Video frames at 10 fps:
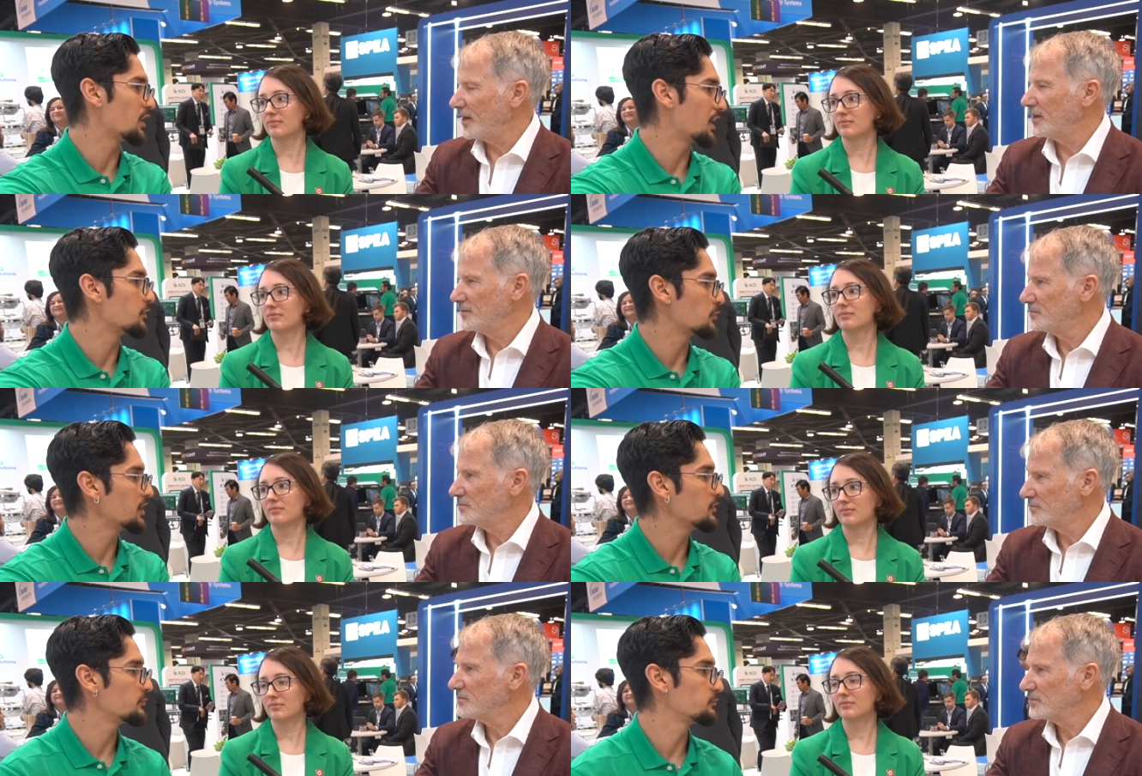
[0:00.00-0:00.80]
Speaker 1: that,
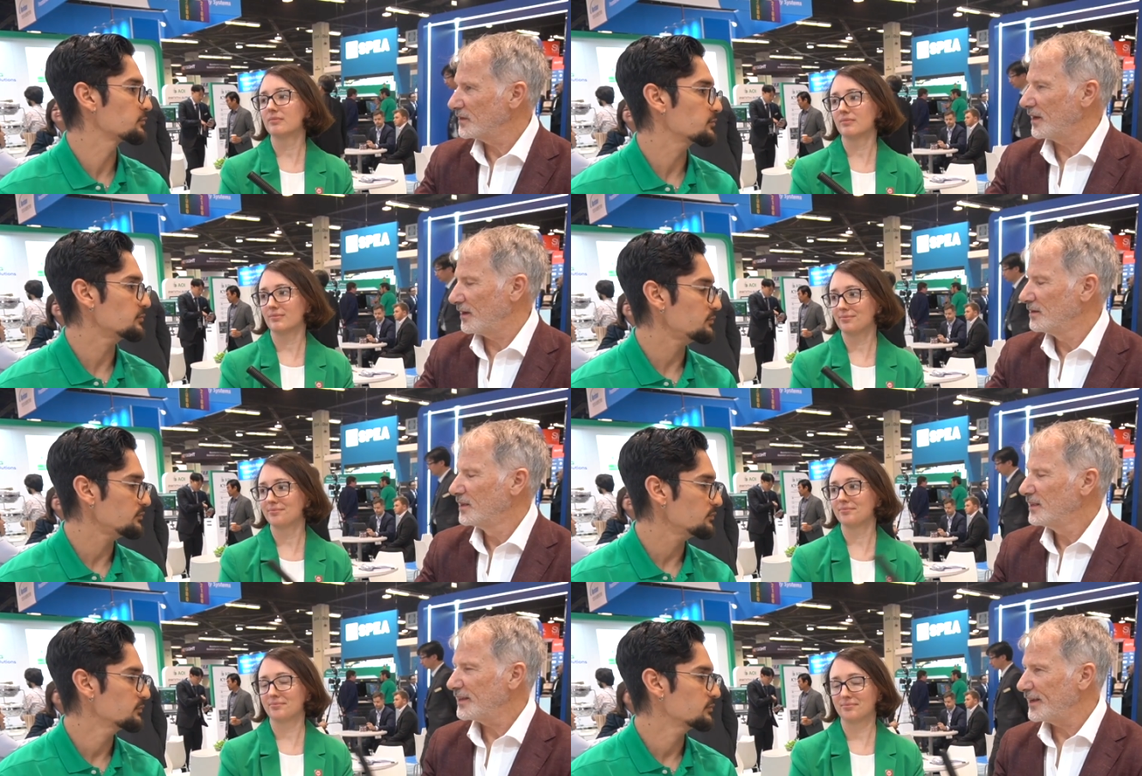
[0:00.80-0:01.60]
right?
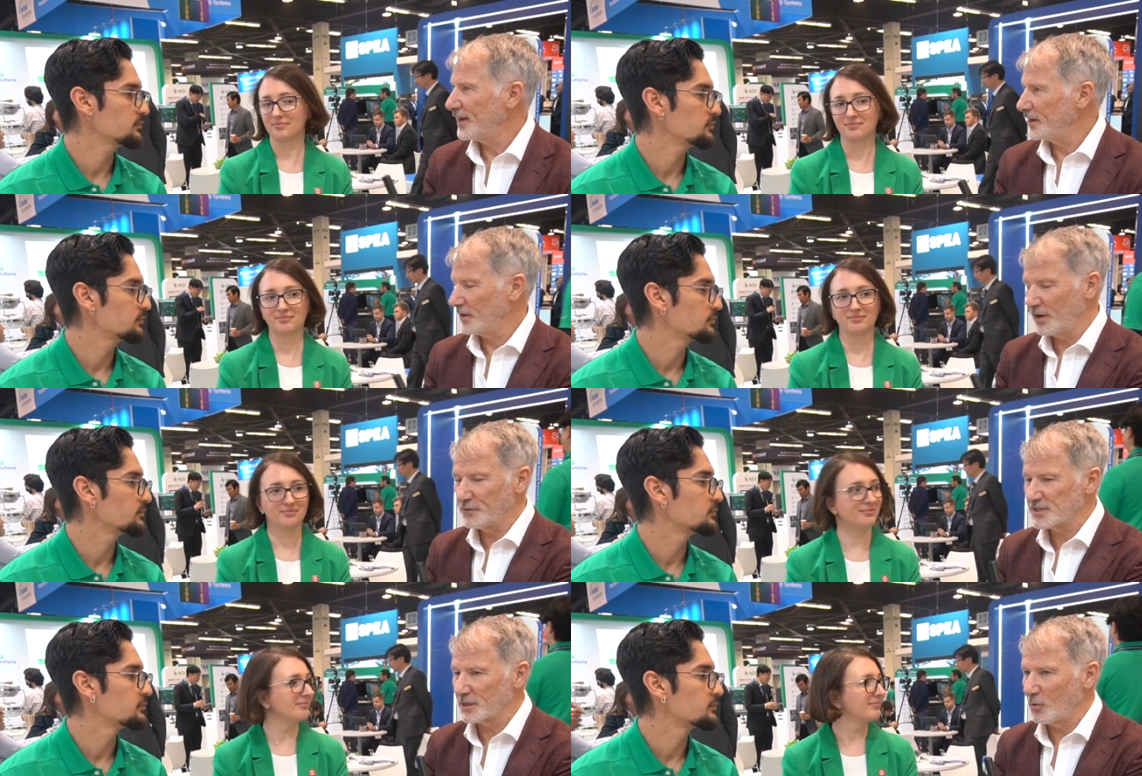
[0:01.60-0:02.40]
Speaker 2: Yeah, and
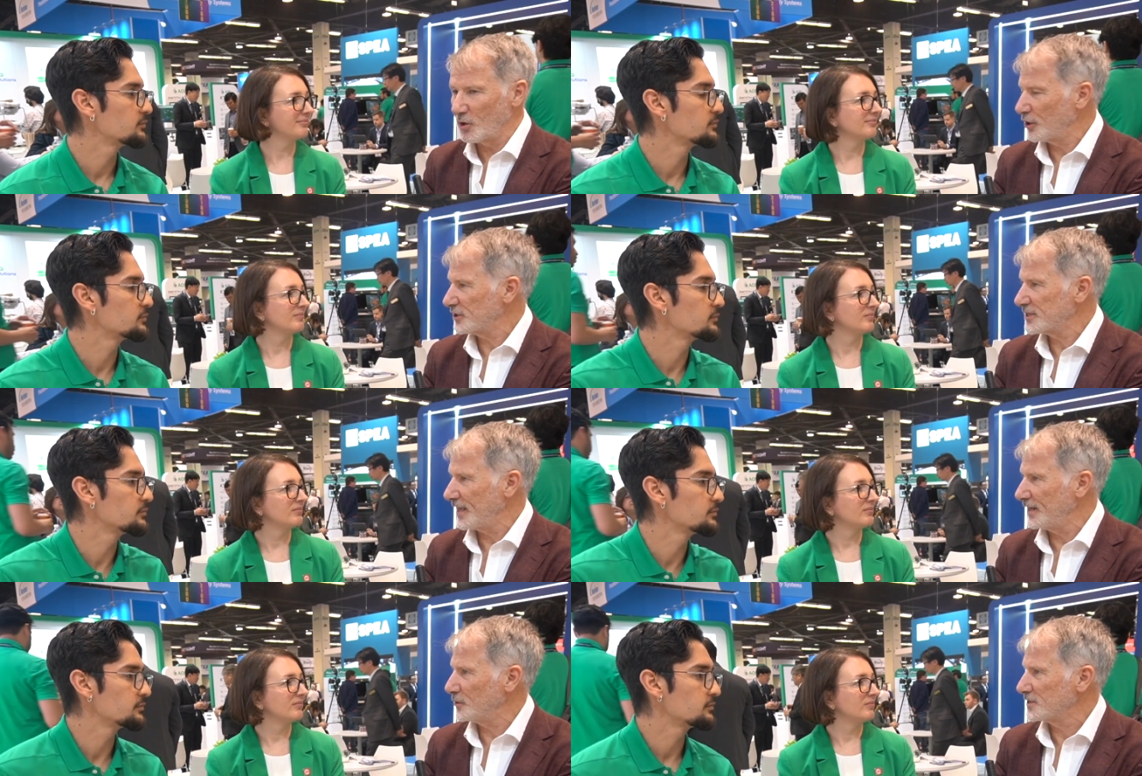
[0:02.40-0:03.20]
obviously what
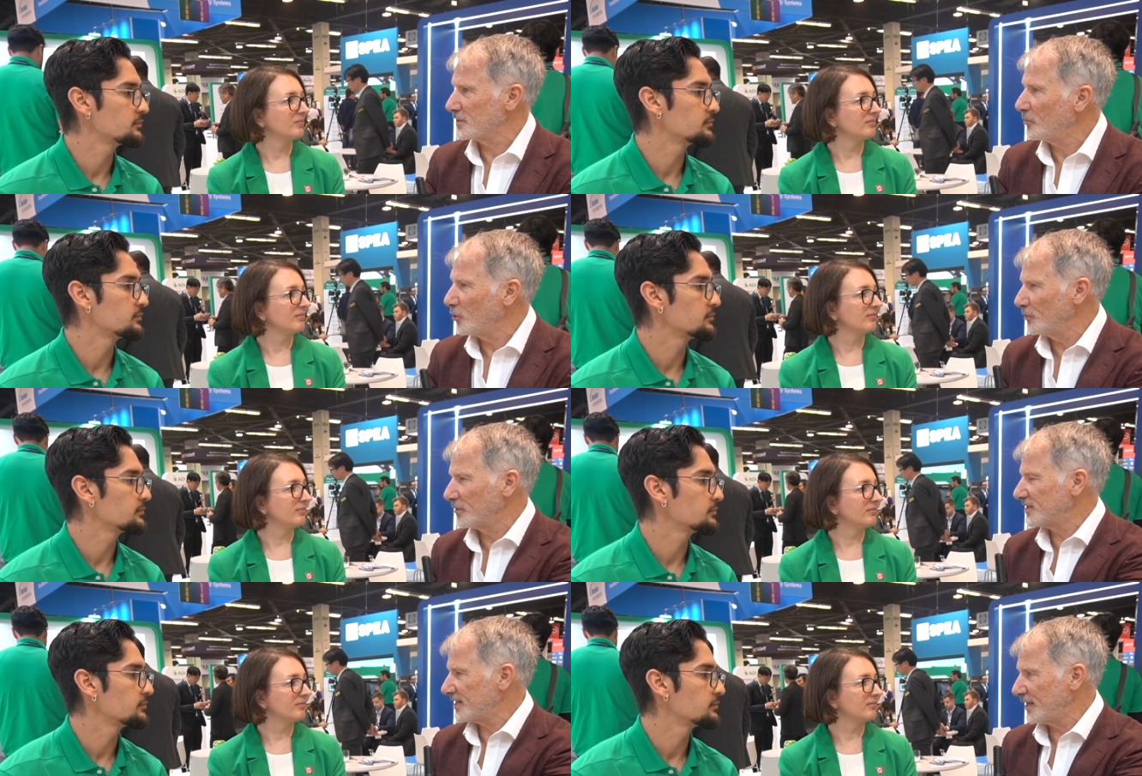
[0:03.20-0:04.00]
scan do is important,
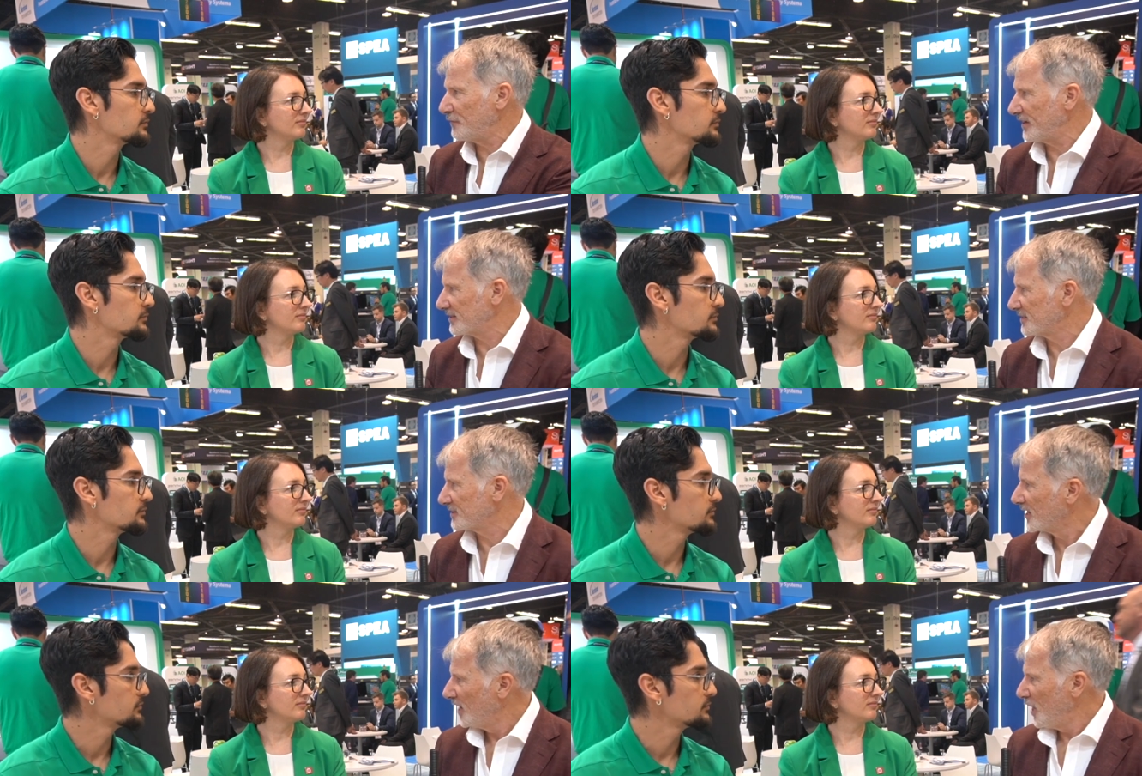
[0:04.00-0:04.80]
but CFX
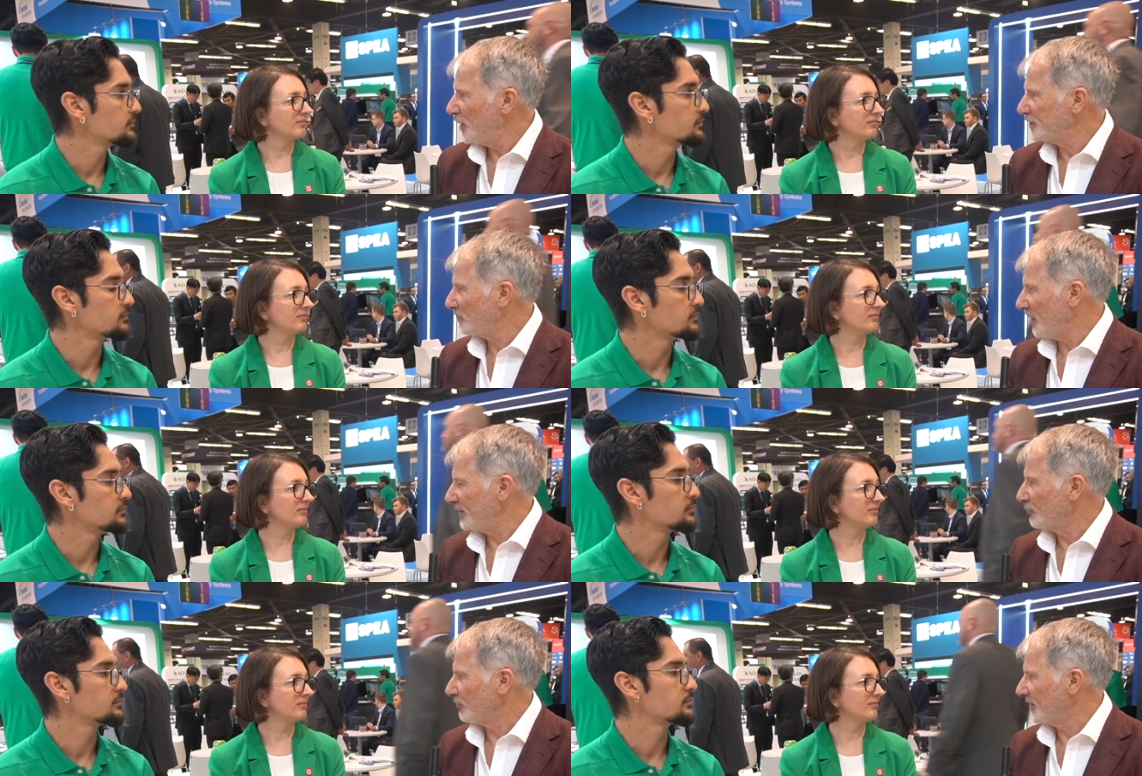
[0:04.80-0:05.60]
has, has
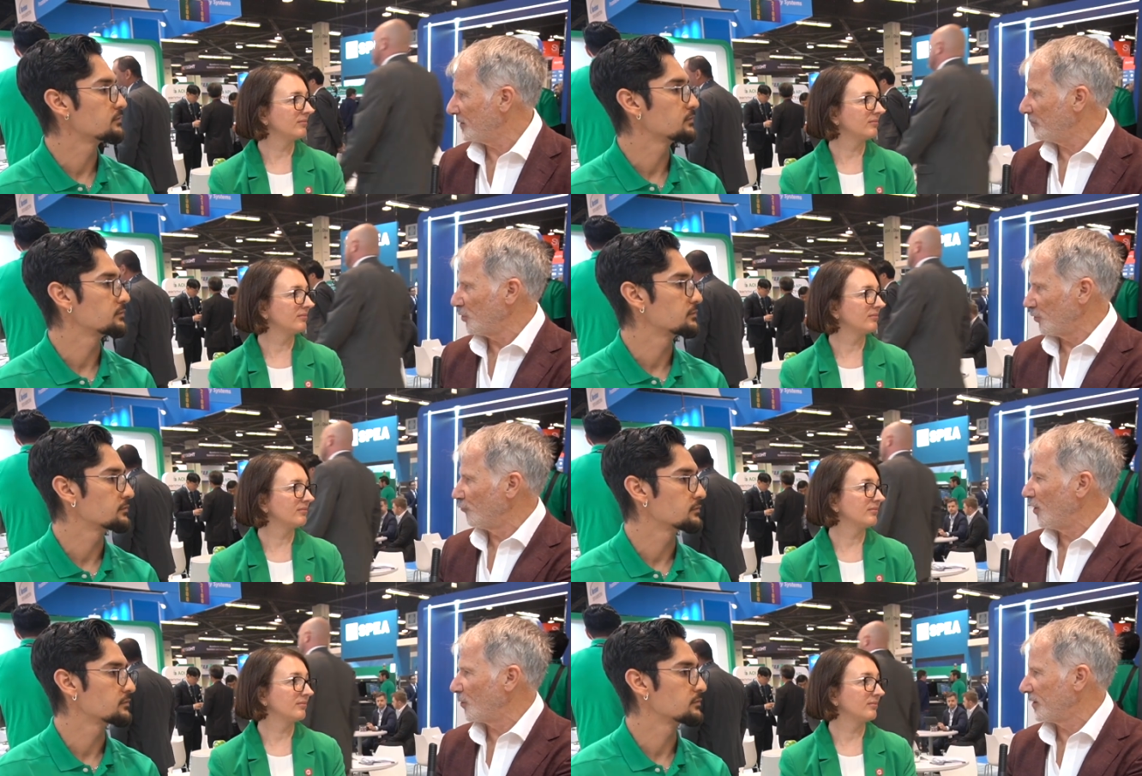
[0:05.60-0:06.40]
played a really
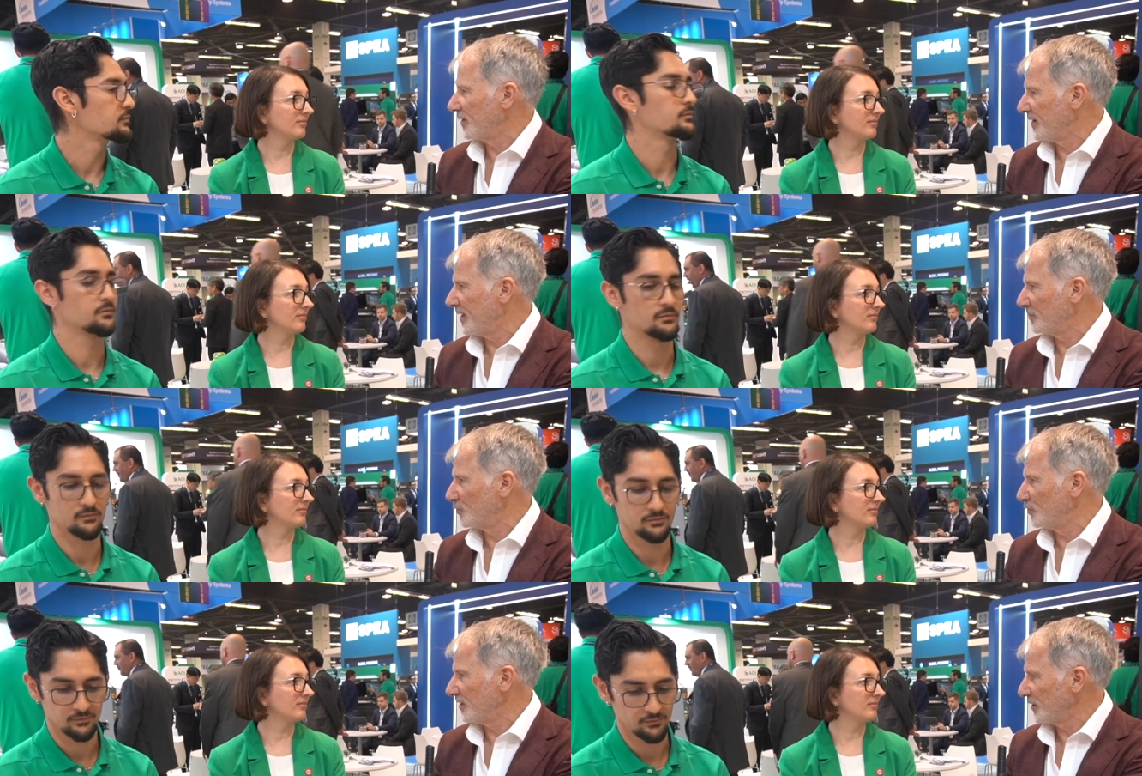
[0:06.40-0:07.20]
important role in
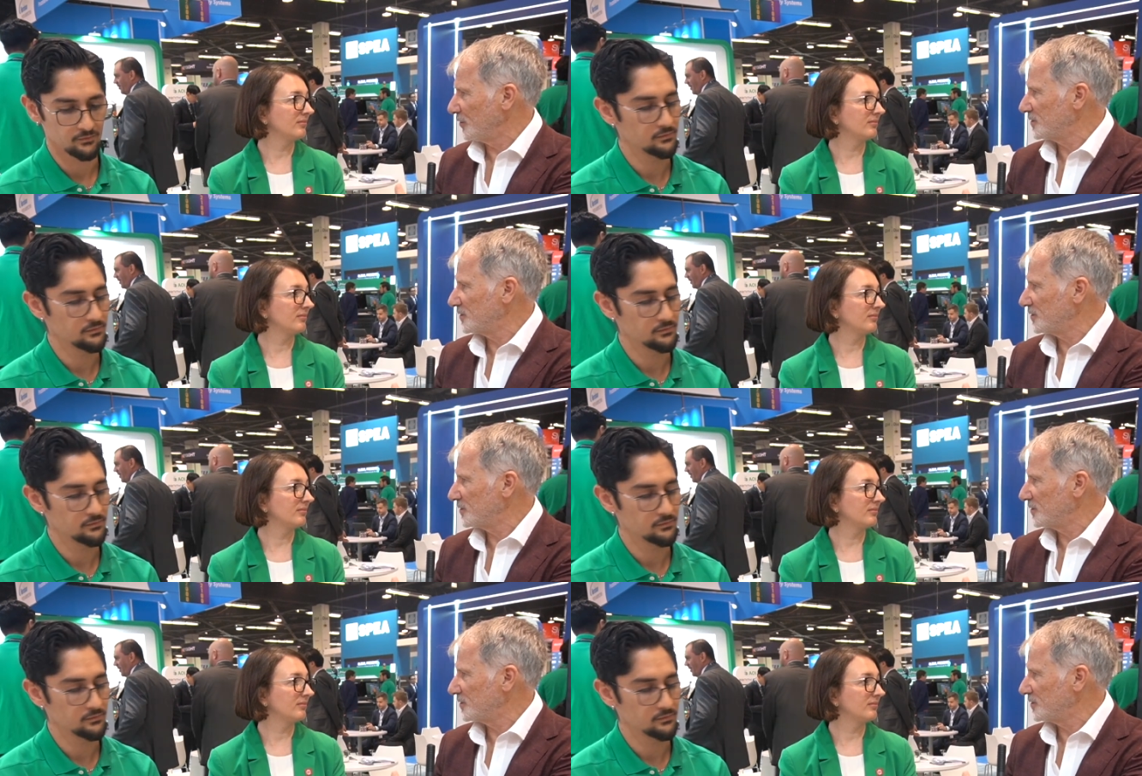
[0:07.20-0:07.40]
enabling you